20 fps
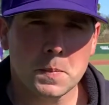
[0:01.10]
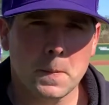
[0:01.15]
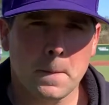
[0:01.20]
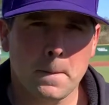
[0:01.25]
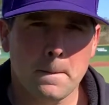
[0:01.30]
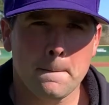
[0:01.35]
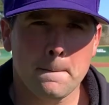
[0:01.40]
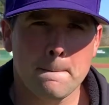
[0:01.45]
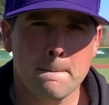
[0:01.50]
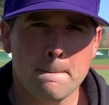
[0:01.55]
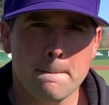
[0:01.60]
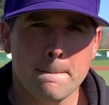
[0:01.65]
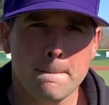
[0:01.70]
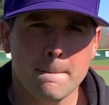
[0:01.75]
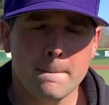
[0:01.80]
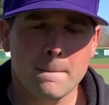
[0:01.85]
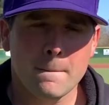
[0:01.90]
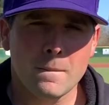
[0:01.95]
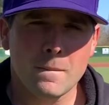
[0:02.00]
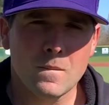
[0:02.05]
Here with head coach
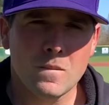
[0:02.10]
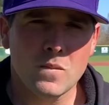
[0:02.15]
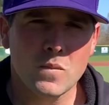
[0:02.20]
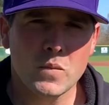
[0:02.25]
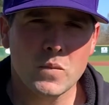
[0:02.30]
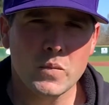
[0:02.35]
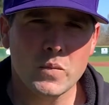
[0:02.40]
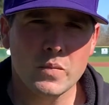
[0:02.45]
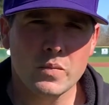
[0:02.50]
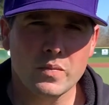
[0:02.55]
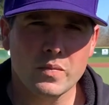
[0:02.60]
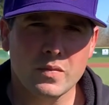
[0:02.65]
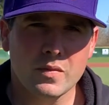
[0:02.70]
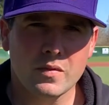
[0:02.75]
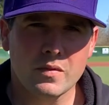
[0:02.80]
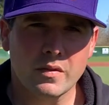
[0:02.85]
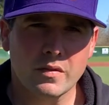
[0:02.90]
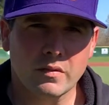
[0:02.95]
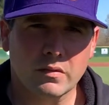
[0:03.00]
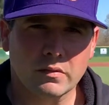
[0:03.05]
Bobby Barbier, a
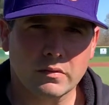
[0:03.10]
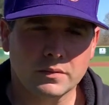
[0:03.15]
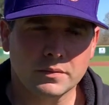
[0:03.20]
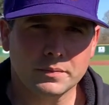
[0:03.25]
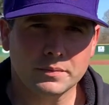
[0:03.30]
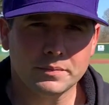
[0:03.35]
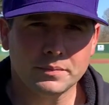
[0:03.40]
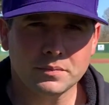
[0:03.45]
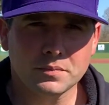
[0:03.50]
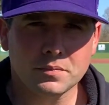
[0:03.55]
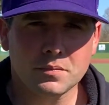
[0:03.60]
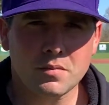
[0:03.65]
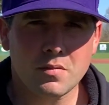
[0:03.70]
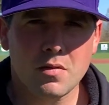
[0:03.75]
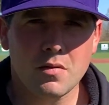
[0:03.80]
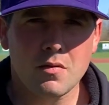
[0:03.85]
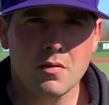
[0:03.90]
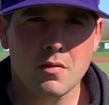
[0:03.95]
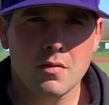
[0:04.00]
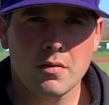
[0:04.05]
3-2, 10 inning loss to
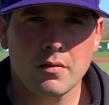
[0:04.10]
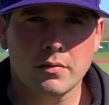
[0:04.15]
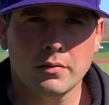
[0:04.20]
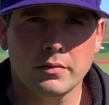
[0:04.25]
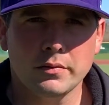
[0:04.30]
Austin Peay.